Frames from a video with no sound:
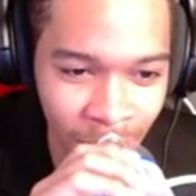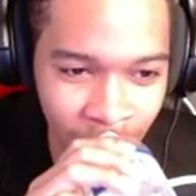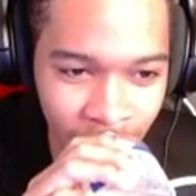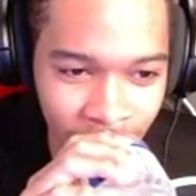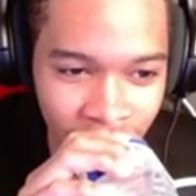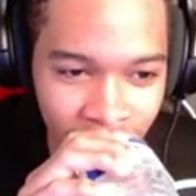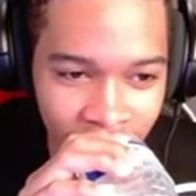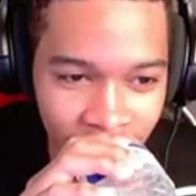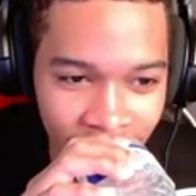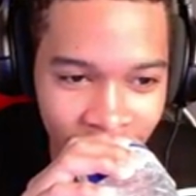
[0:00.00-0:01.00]

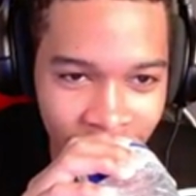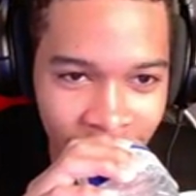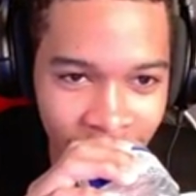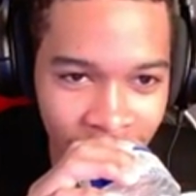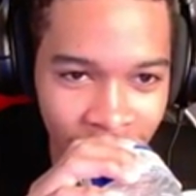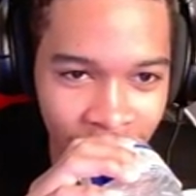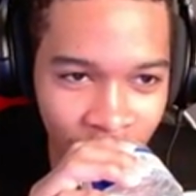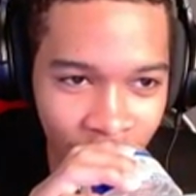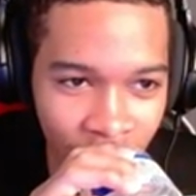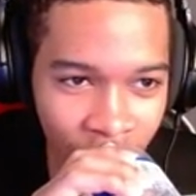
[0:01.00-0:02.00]

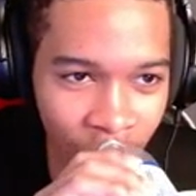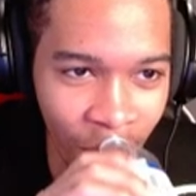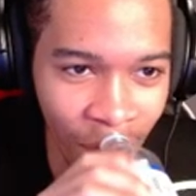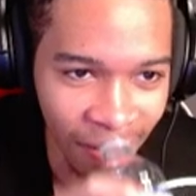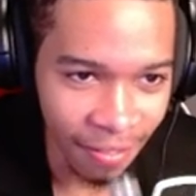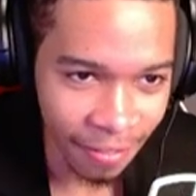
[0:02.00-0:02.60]
[no speech]